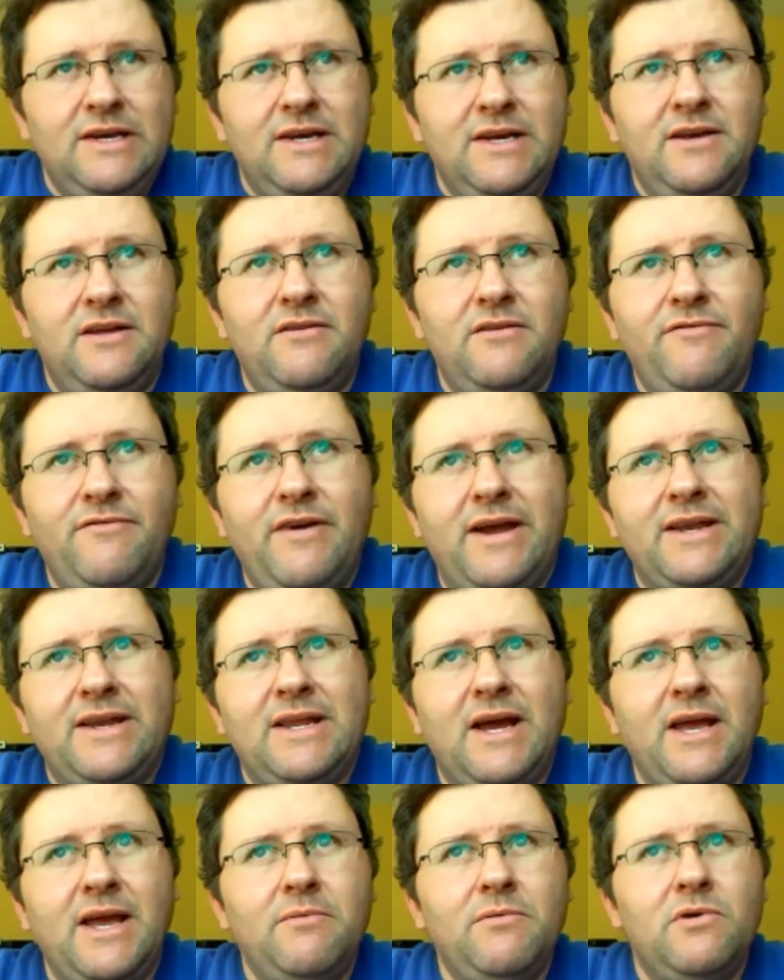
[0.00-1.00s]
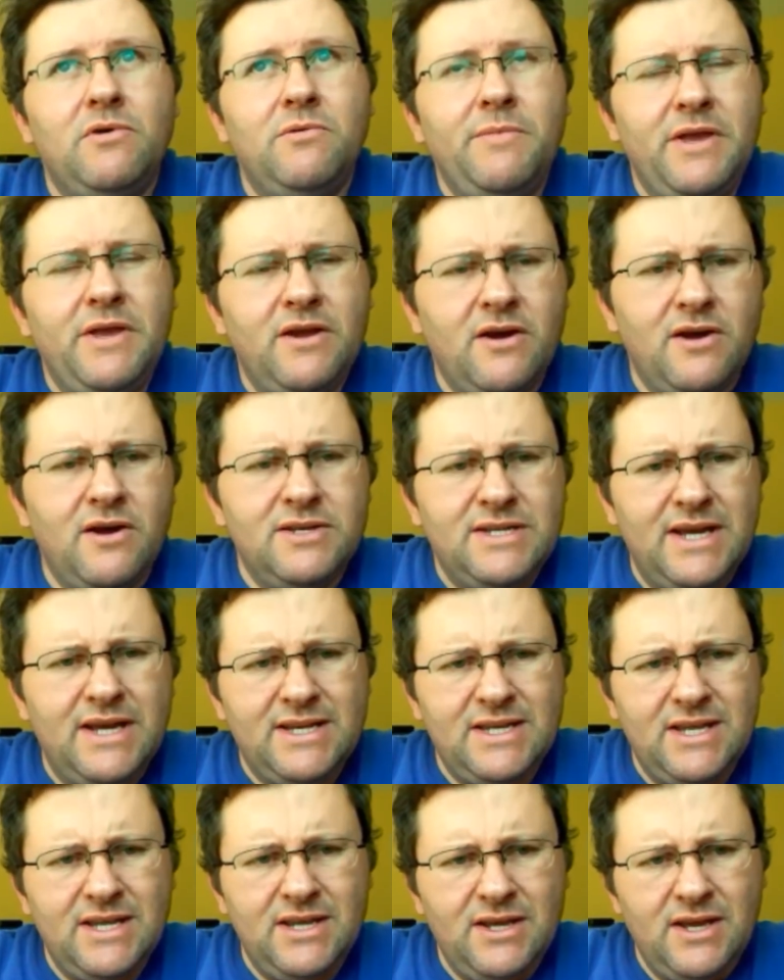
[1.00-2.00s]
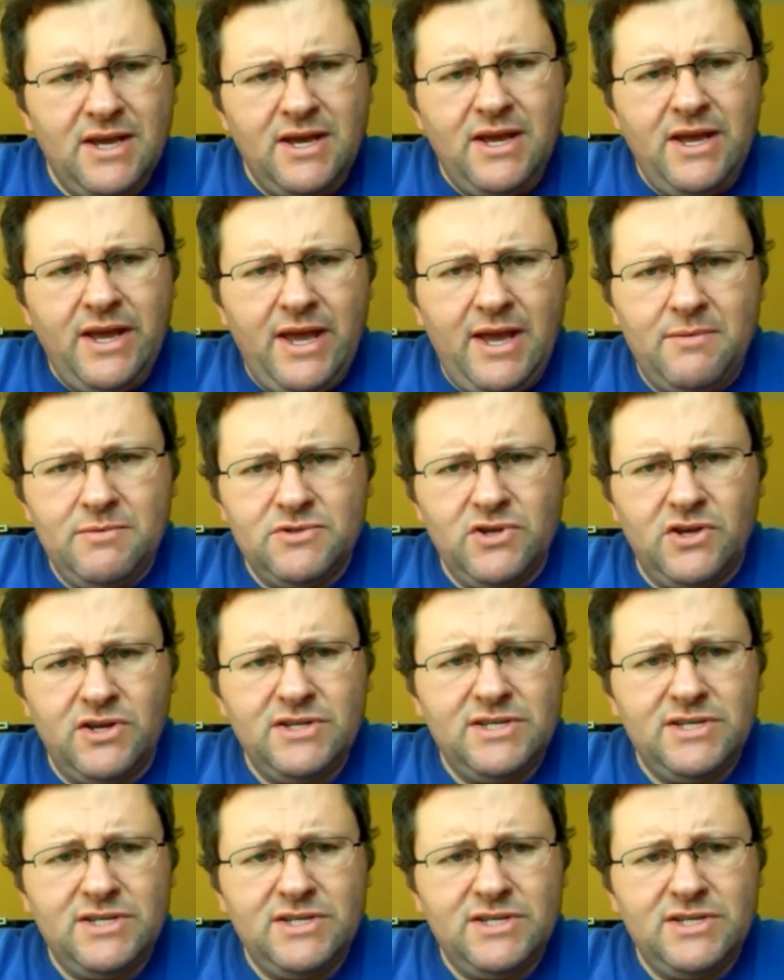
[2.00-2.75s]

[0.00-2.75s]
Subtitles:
In fact, I am going to be contacting Amazon